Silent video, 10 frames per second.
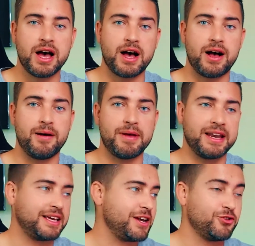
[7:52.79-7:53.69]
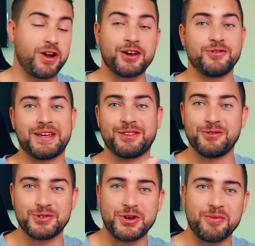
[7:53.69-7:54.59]
and again, you're not doing it
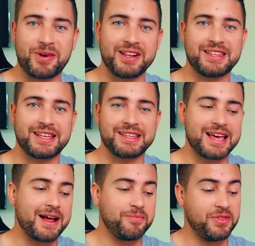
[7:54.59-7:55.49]
through Zoom or anything like that,